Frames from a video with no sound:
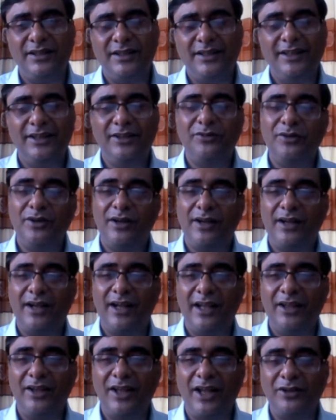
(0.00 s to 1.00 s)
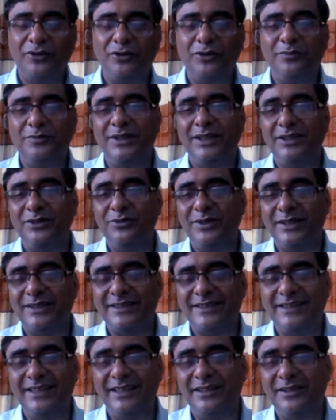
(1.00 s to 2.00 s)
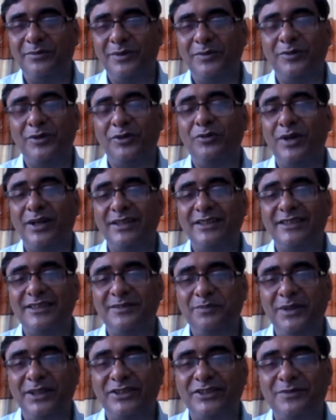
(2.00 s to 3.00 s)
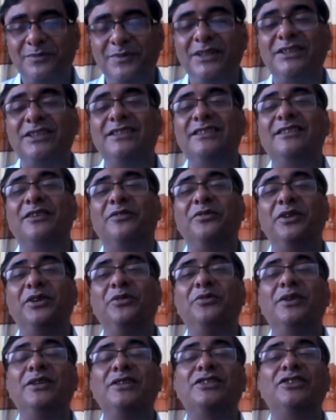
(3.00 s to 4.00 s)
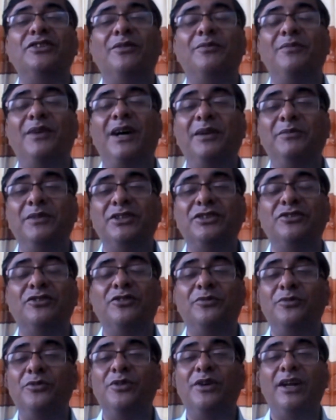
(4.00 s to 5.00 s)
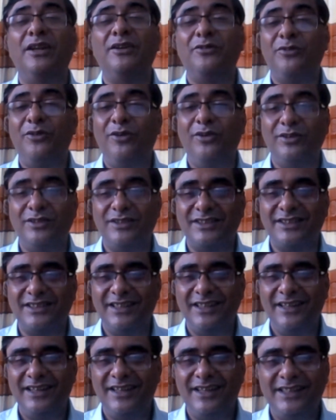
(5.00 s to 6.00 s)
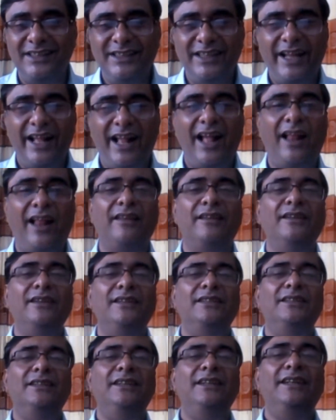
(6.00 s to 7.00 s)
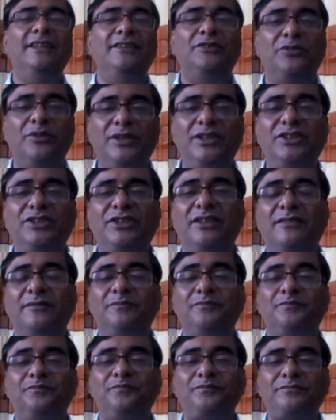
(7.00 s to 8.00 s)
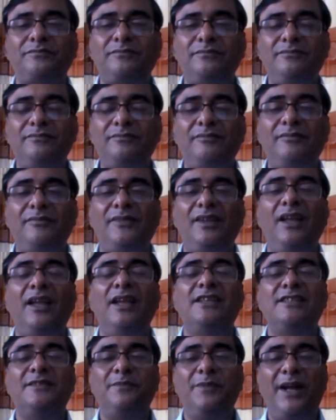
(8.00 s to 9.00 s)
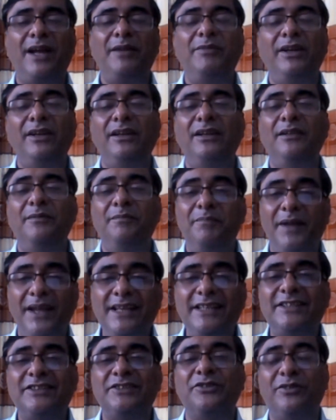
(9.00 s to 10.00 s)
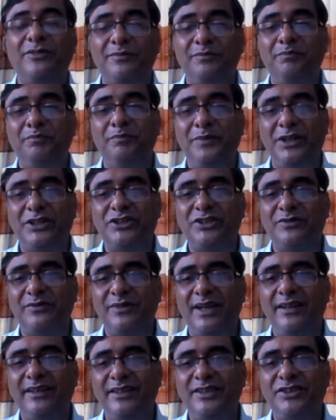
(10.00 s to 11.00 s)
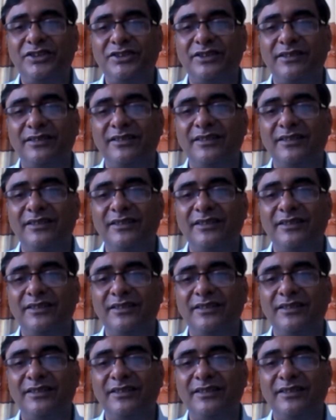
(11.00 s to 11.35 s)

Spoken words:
I hope that you can still remember what is pitch. Pitch is the frequency of vibration of vocal cords, and intonation is primarily based on pitch variation.